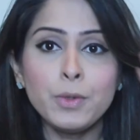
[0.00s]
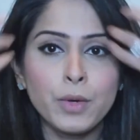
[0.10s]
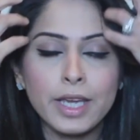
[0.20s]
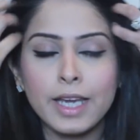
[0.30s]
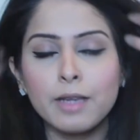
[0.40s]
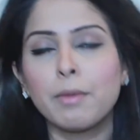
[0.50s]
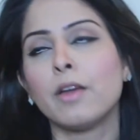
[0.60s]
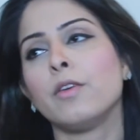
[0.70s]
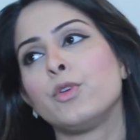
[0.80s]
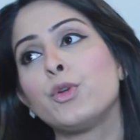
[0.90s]
doing it in
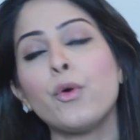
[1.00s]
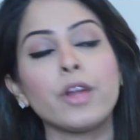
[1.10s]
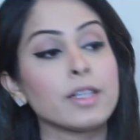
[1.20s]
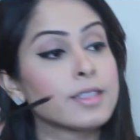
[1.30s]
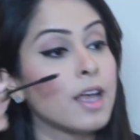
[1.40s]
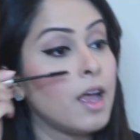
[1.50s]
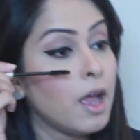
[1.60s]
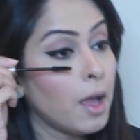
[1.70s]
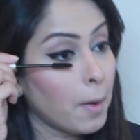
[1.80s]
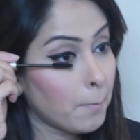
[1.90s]
my tutorials.
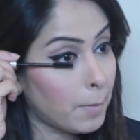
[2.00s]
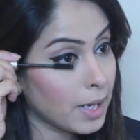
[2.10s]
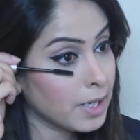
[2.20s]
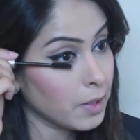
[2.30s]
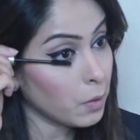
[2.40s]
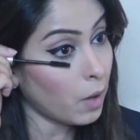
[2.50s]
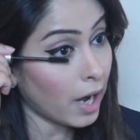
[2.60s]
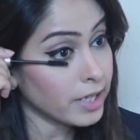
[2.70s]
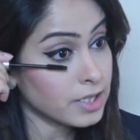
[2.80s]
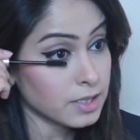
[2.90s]
But,
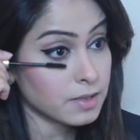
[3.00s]
I